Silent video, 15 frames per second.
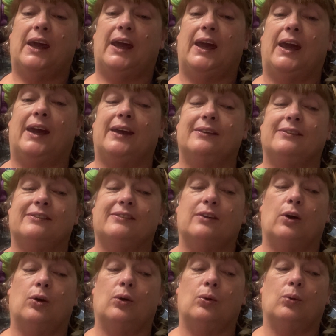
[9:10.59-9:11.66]
And
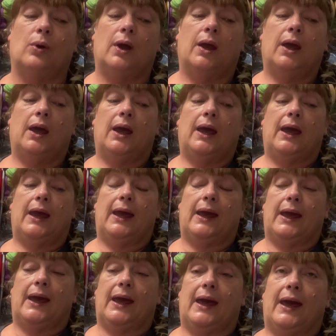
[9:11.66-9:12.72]
so
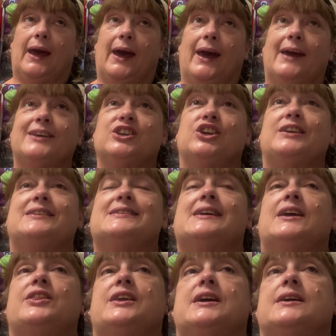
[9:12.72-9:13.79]
she
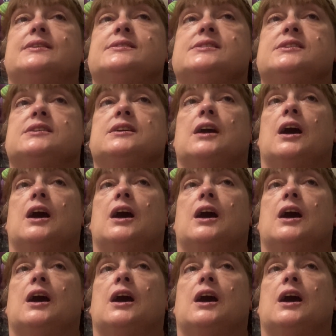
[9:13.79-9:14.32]
said that